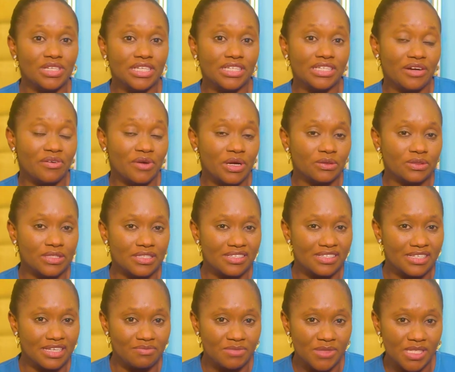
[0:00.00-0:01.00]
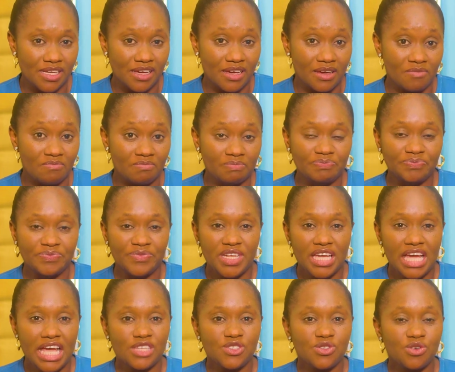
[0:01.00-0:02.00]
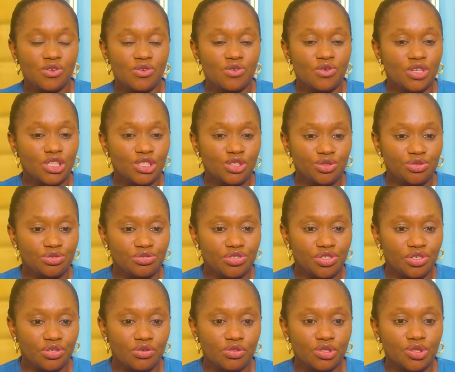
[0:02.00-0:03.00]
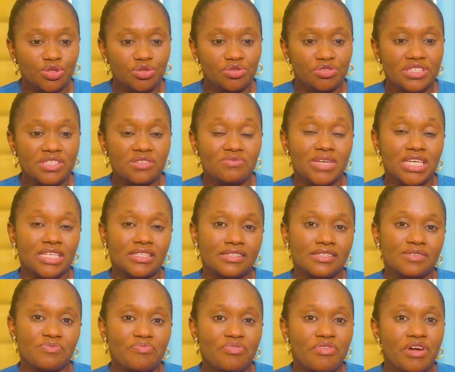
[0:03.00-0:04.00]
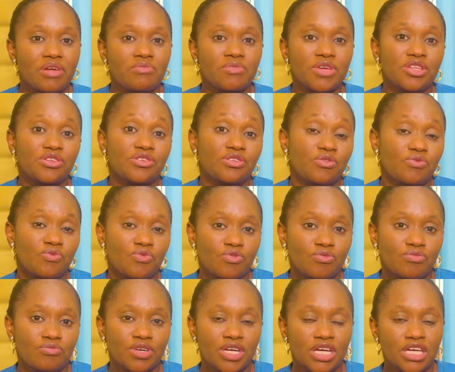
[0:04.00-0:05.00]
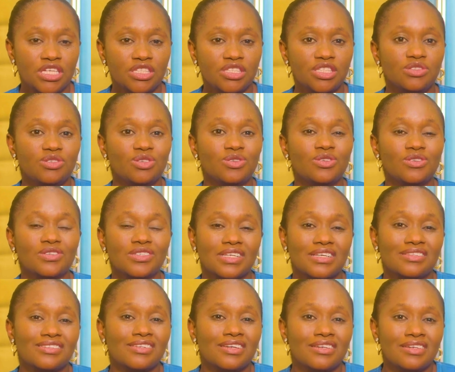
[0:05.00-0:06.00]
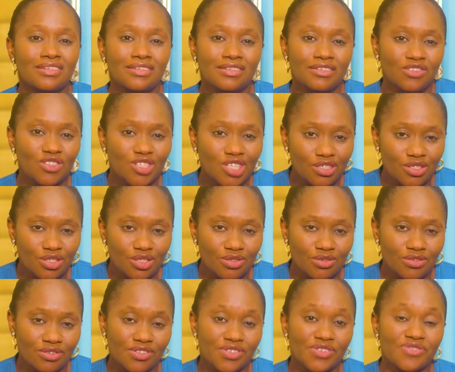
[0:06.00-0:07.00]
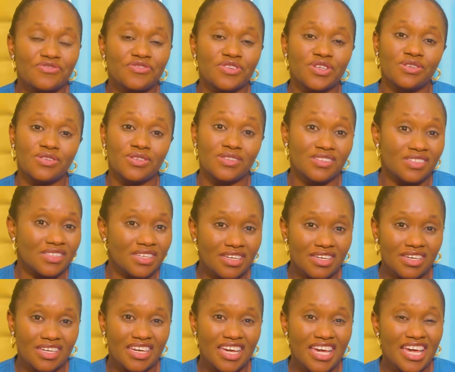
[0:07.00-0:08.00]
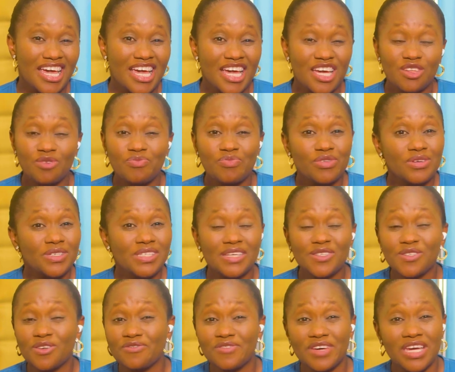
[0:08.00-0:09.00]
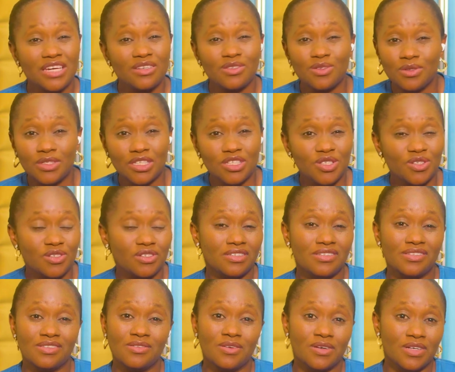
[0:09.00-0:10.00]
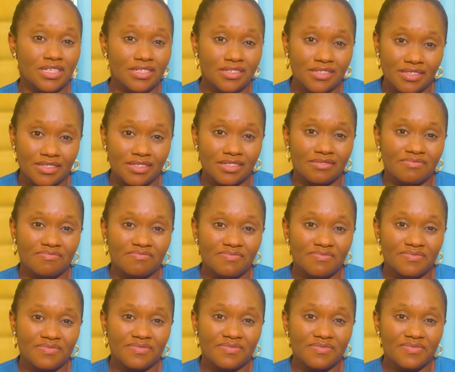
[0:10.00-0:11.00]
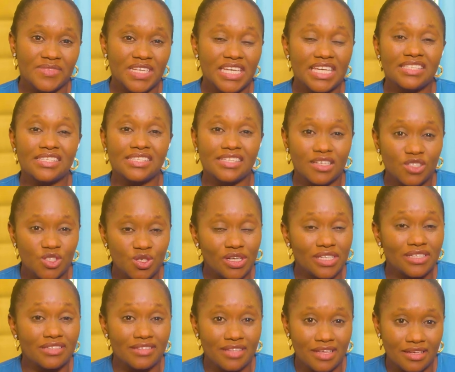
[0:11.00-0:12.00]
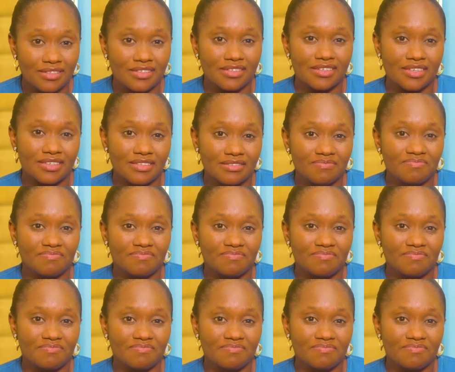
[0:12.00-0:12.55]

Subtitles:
bleed around the same time. As you're going through your own treatment, priming your womb, the donors are taking injections for your sake. The process of egg donation is not easy. It's actually tasking.